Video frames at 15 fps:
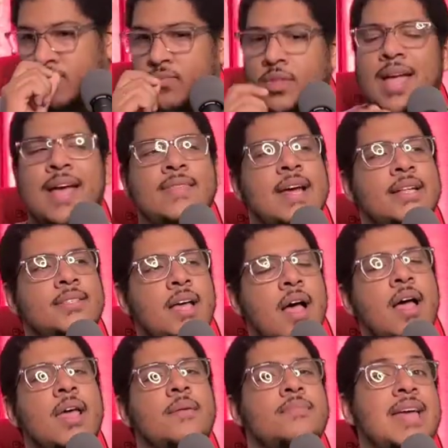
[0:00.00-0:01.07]
at that
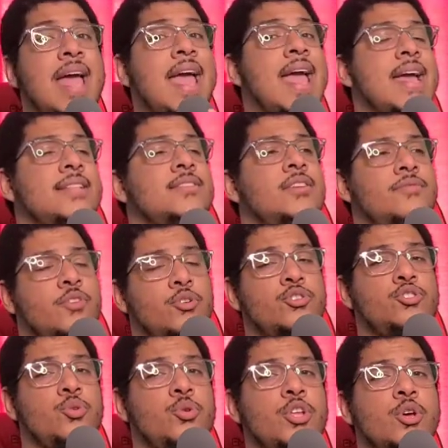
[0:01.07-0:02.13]
time, the heads of those
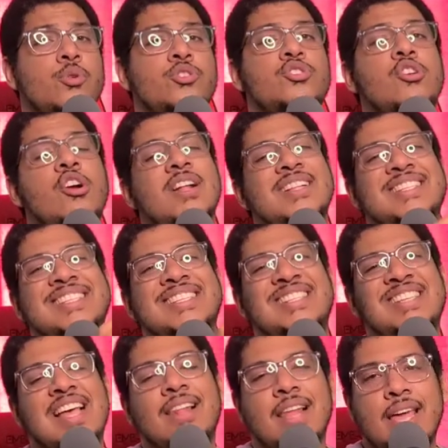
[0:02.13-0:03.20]
studios started
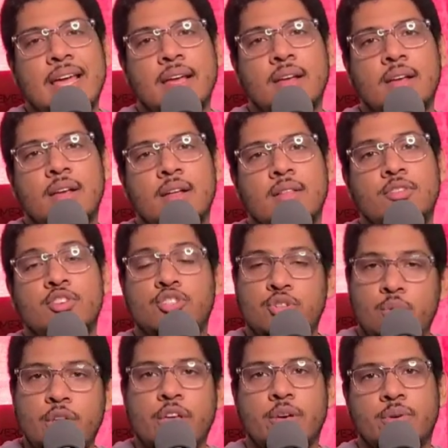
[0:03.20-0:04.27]
selling the
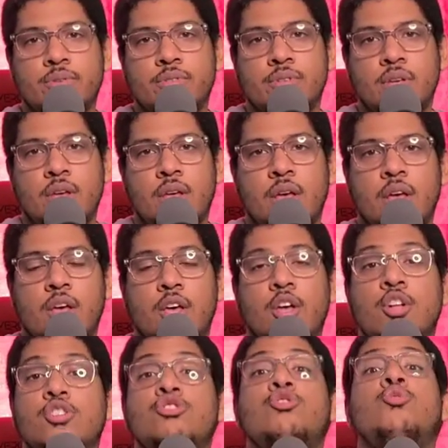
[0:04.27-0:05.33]
studios
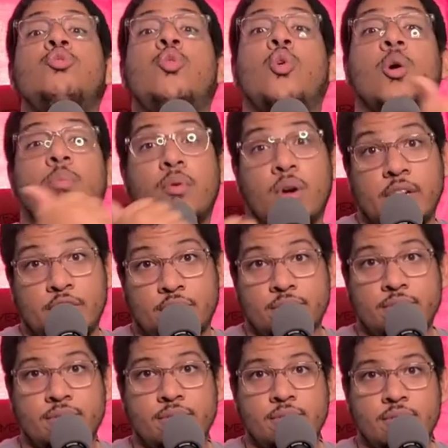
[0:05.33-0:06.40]
to
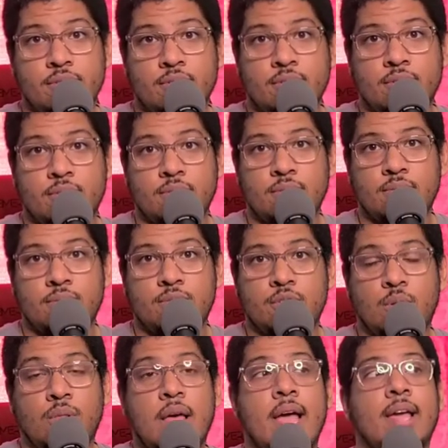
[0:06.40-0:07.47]
corporations. So
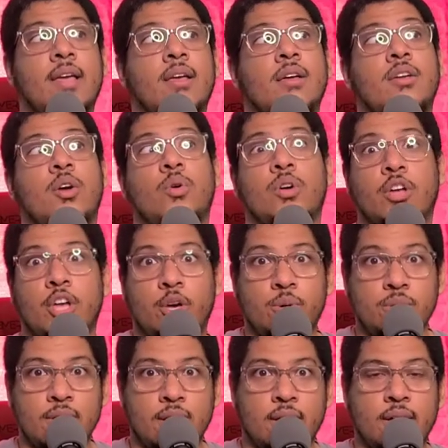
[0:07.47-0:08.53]
like
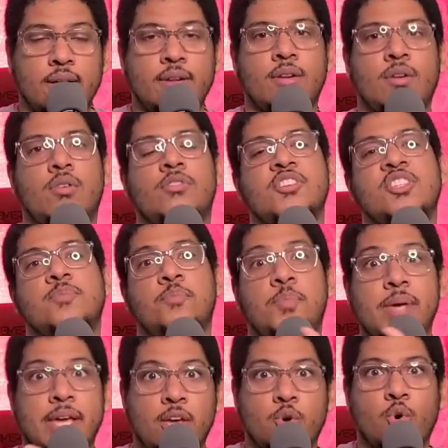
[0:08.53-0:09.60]
Coca-Cola and all these
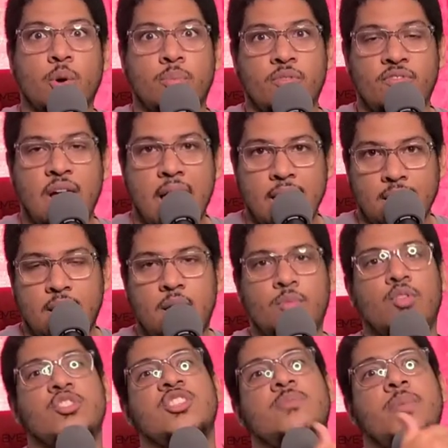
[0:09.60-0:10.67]
big corporate, Viacom,
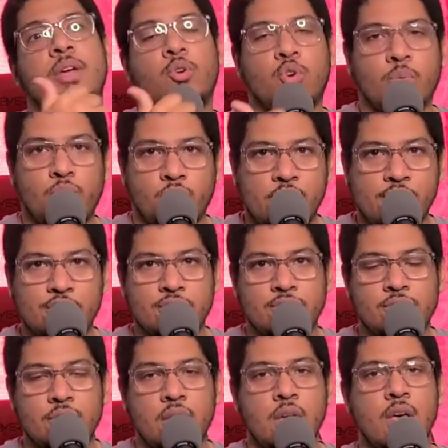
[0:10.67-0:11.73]
all these big
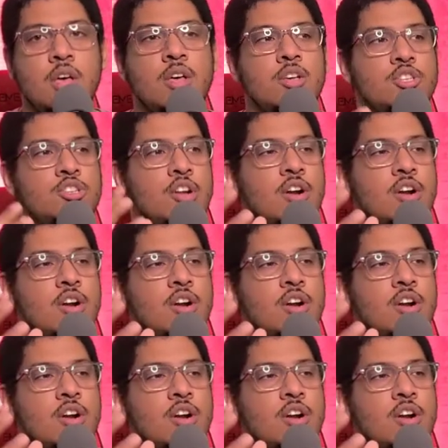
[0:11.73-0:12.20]
corporations started